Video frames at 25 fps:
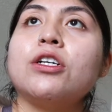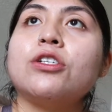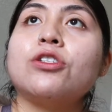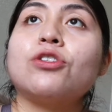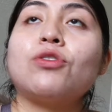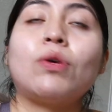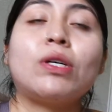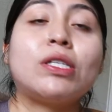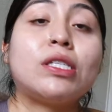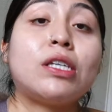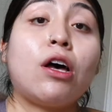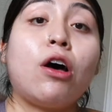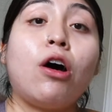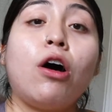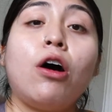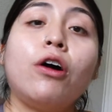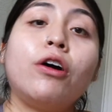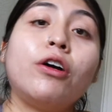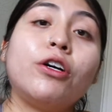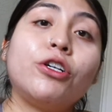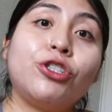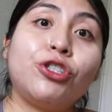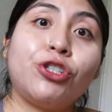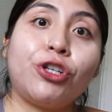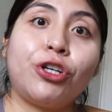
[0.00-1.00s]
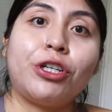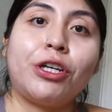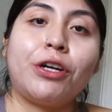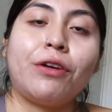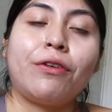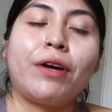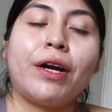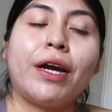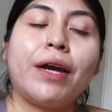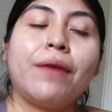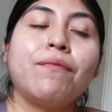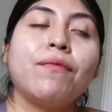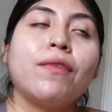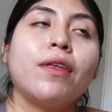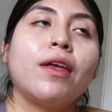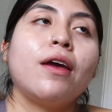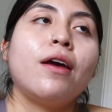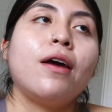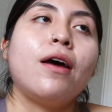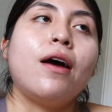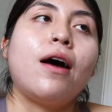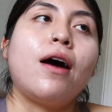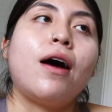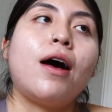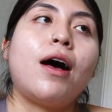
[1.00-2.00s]
So it's all a journey, right?
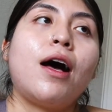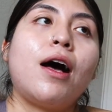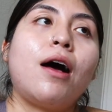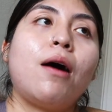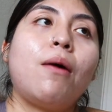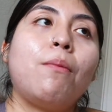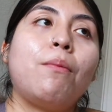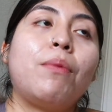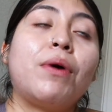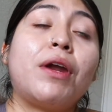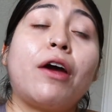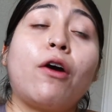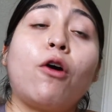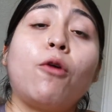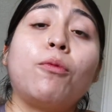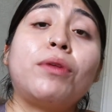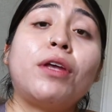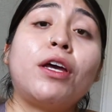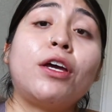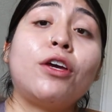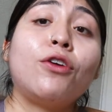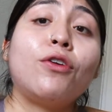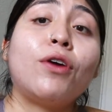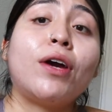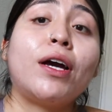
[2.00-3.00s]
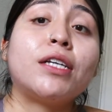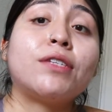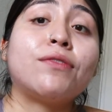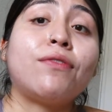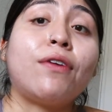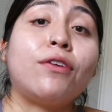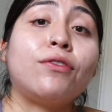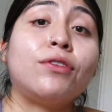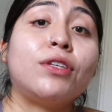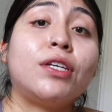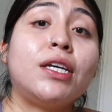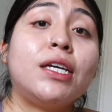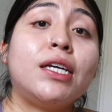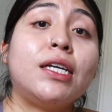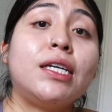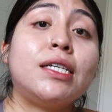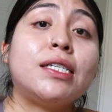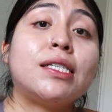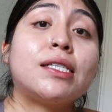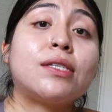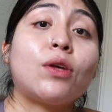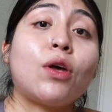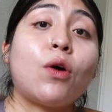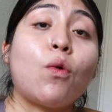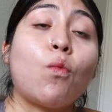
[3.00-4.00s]
But I hope that you guys found
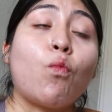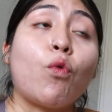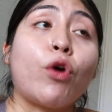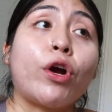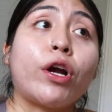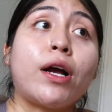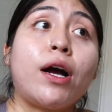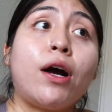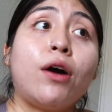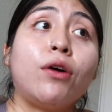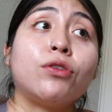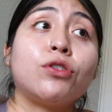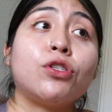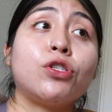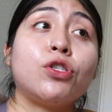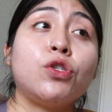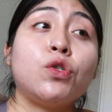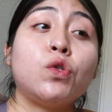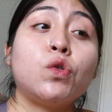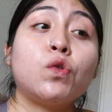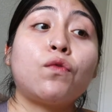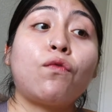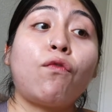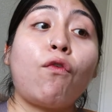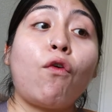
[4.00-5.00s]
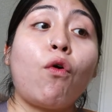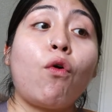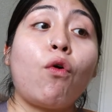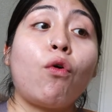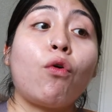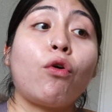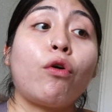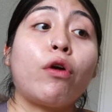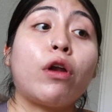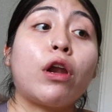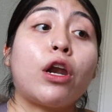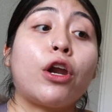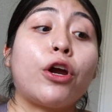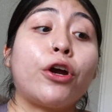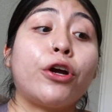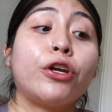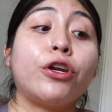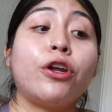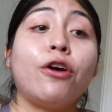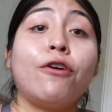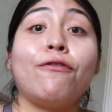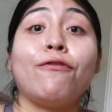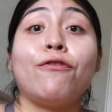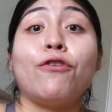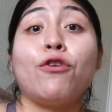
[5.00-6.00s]
these workouts useful or
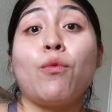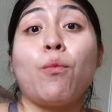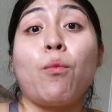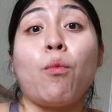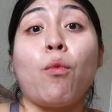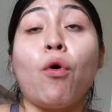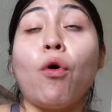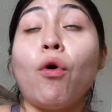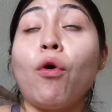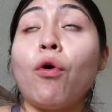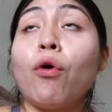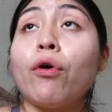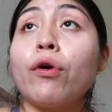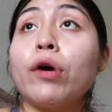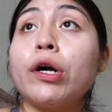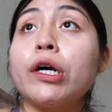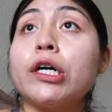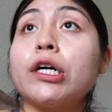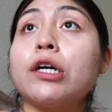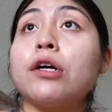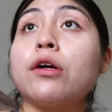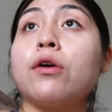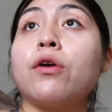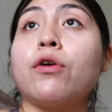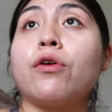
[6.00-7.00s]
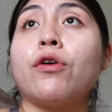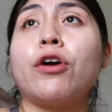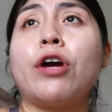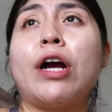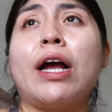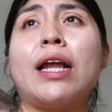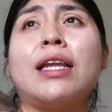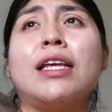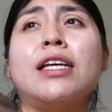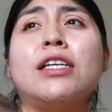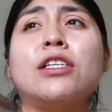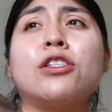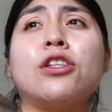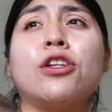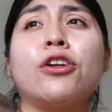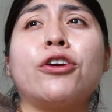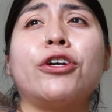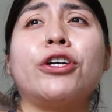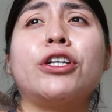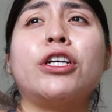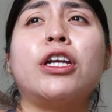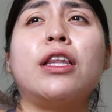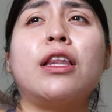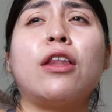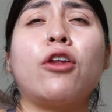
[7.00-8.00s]
learned a few more, or at least
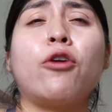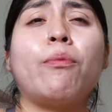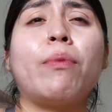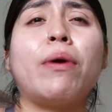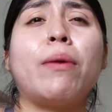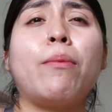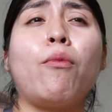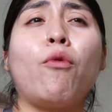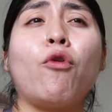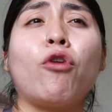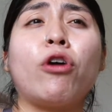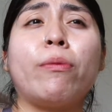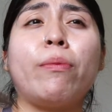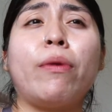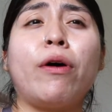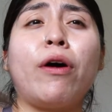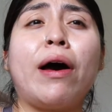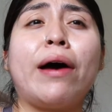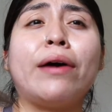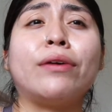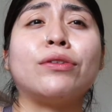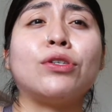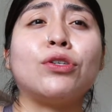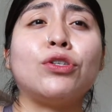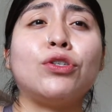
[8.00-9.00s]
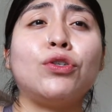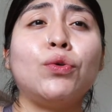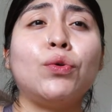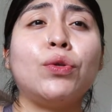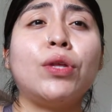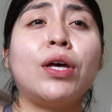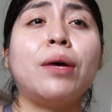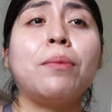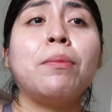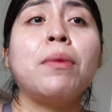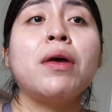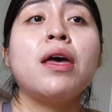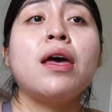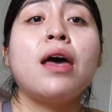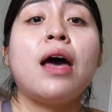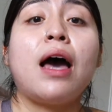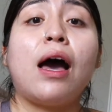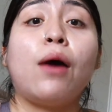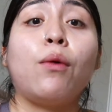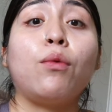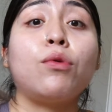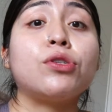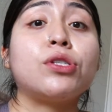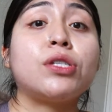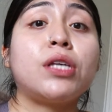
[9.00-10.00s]
learned a little bit more about how to do them.
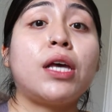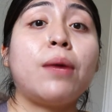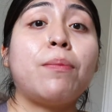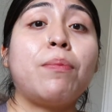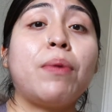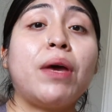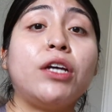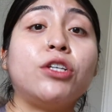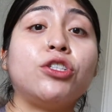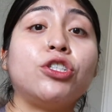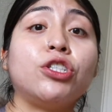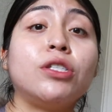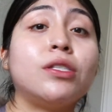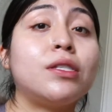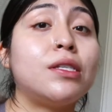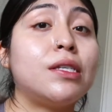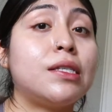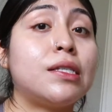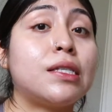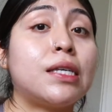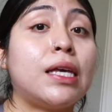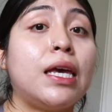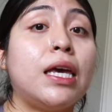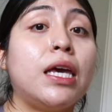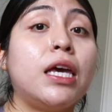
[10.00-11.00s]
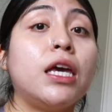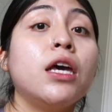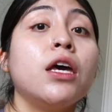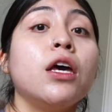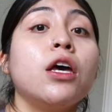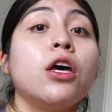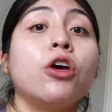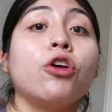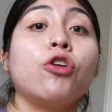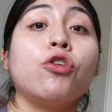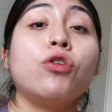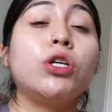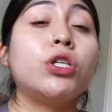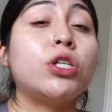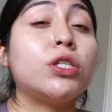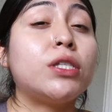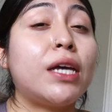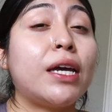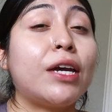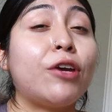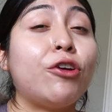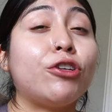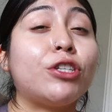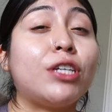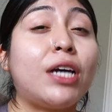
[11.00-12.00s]
I will say patience is key. You need to
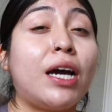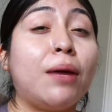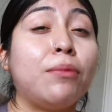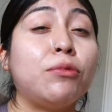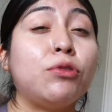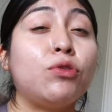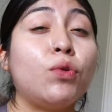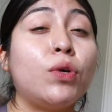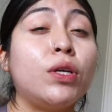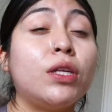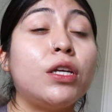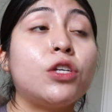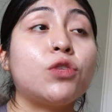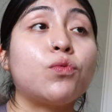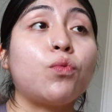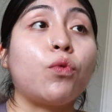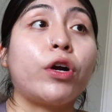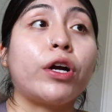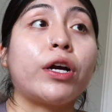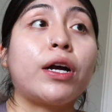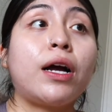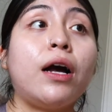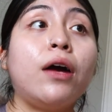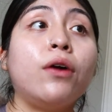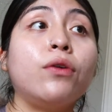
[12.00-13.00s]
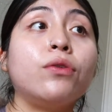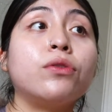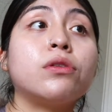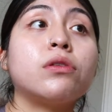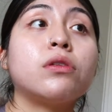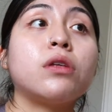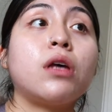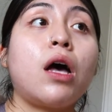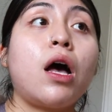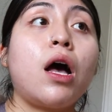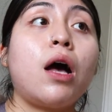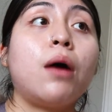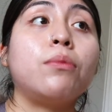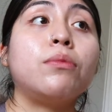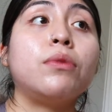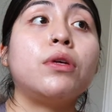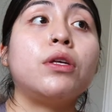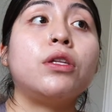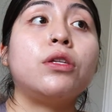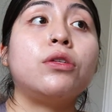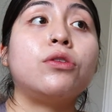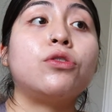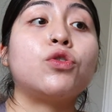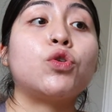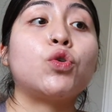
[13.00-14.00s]
take your time doing these workouts
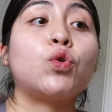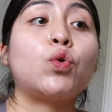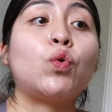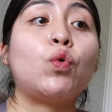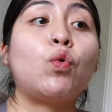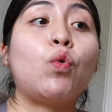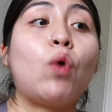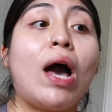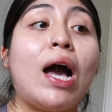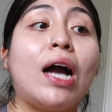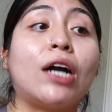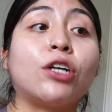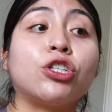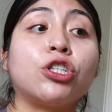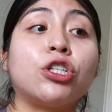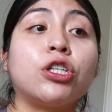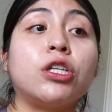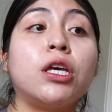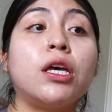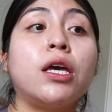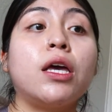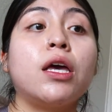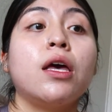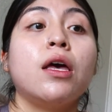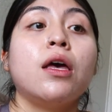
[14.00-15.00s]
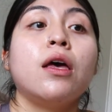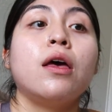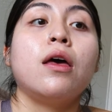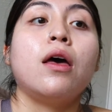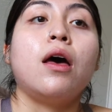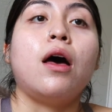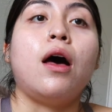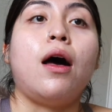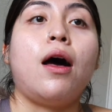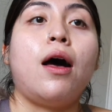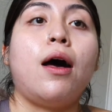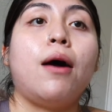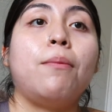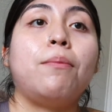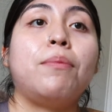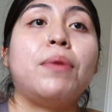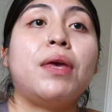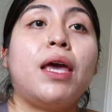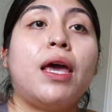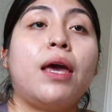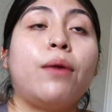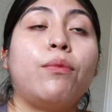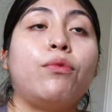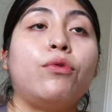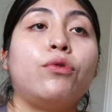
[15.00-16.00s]
and to actually
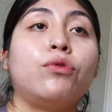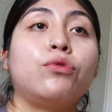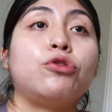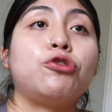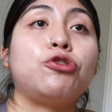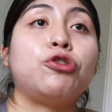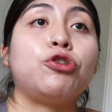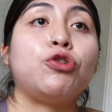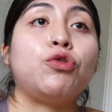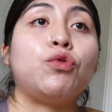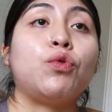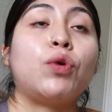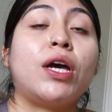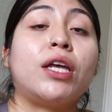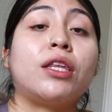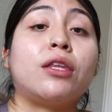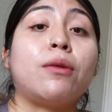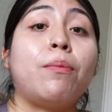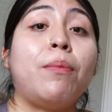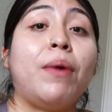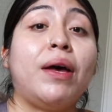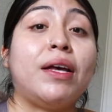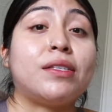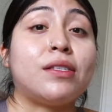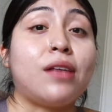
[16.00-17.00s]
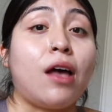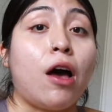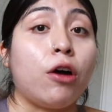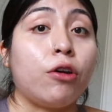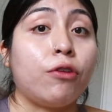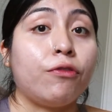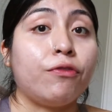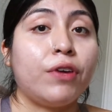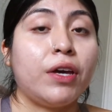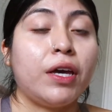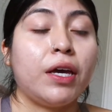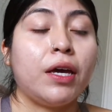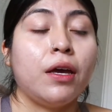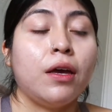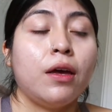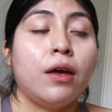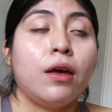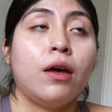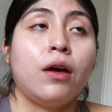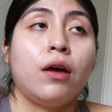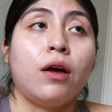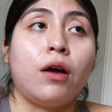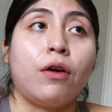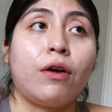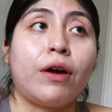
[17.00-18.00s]
be able to get the best out of it.
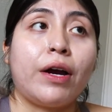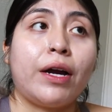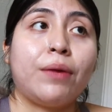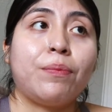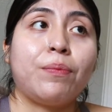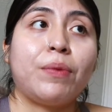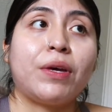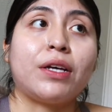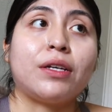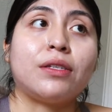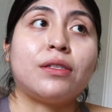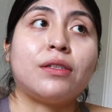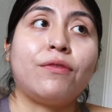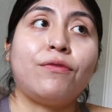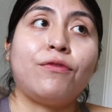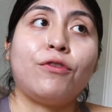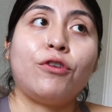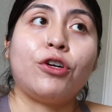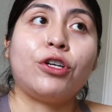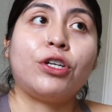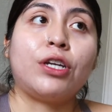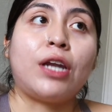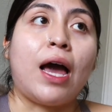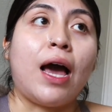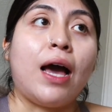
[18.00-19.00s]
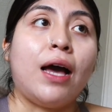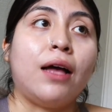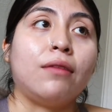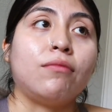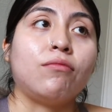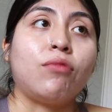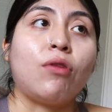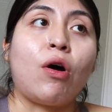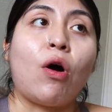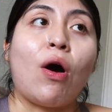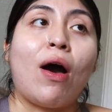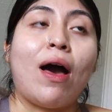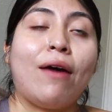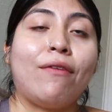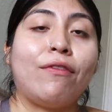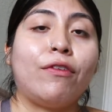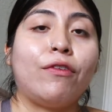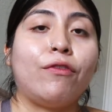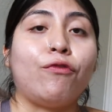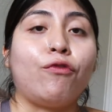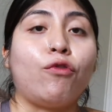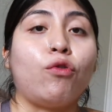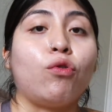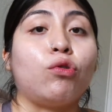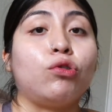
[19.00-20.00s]
All right, because if you're not
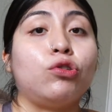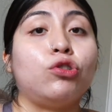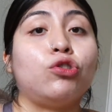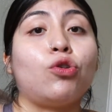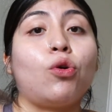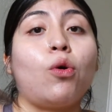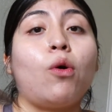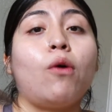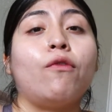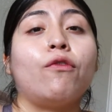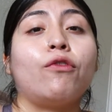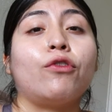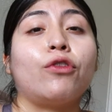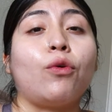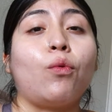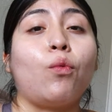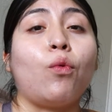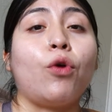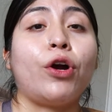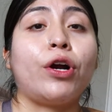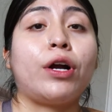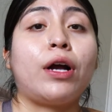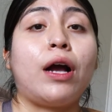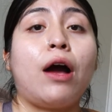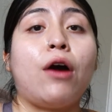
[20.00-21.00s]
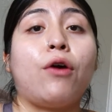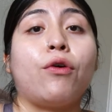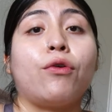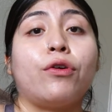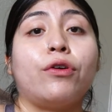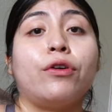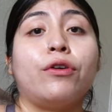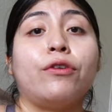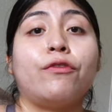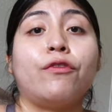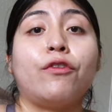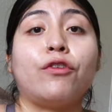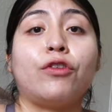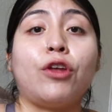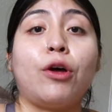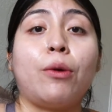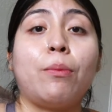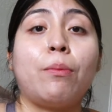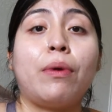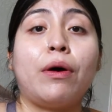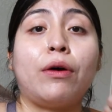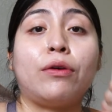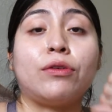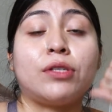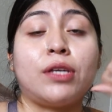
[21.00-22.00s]
having full control over the workout, or if a
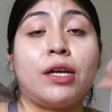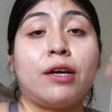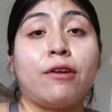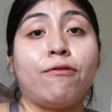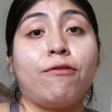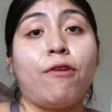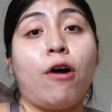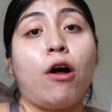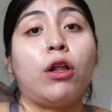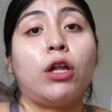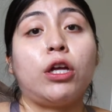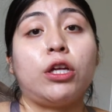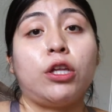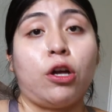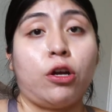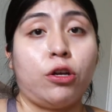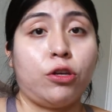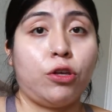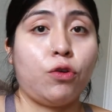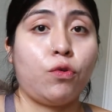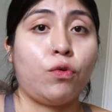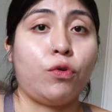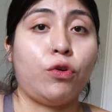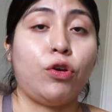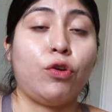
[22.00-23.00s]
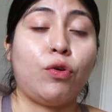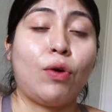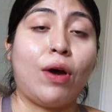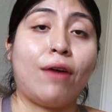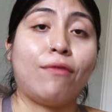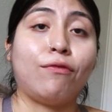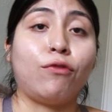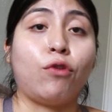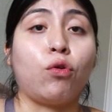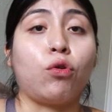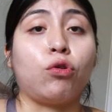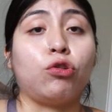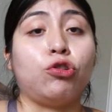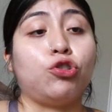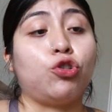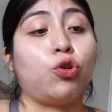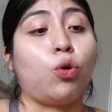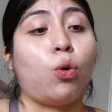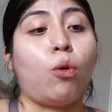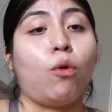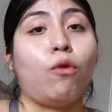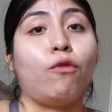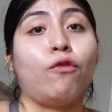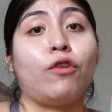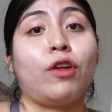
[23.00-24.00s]
dumbbell is like falling on you, you have no
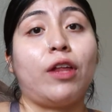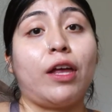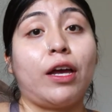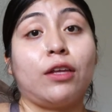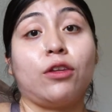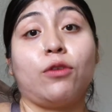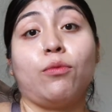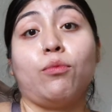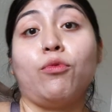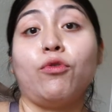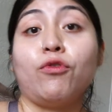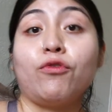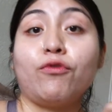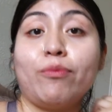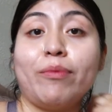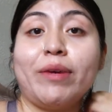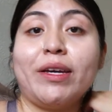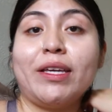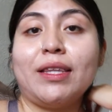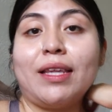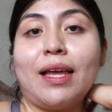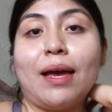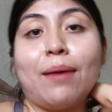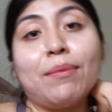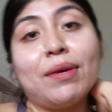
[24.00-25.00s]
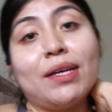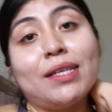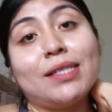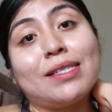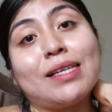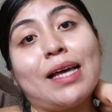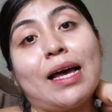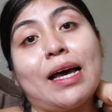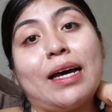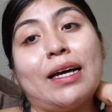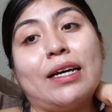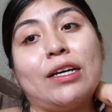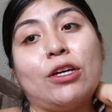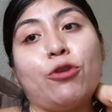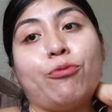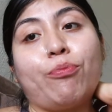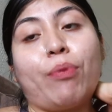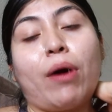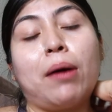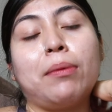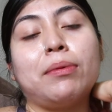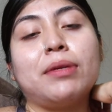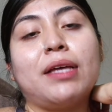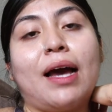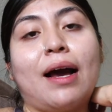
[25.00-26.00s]
control over like the movement, that means that you
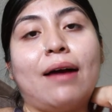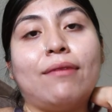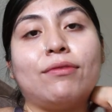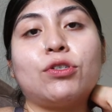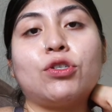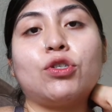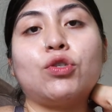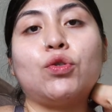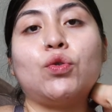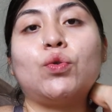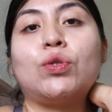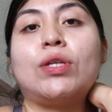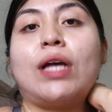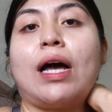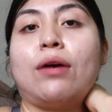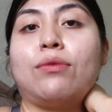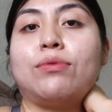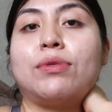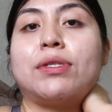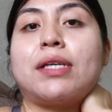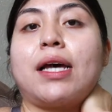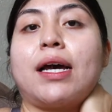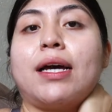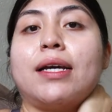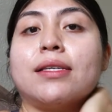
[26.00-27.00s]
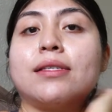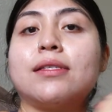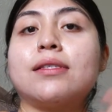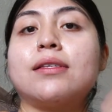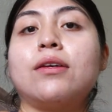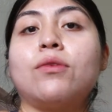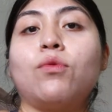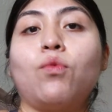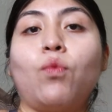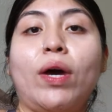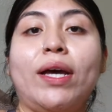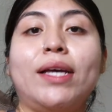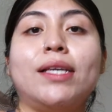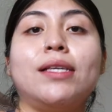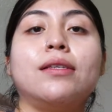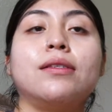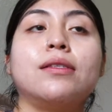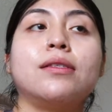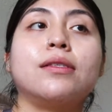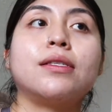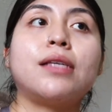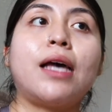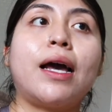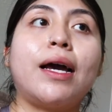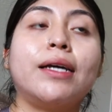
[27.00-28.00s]
probably have to downsize the
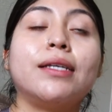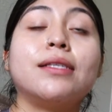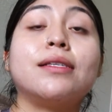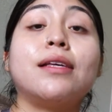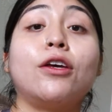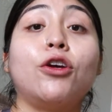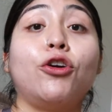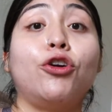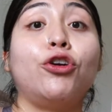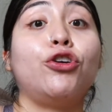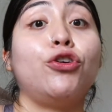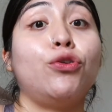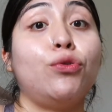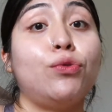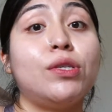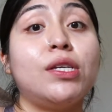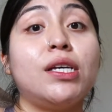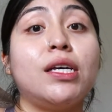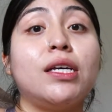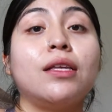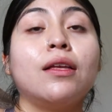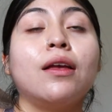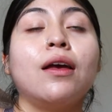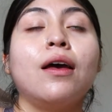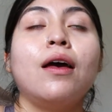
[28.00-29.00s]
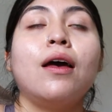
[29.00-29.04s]
weight size that you're using.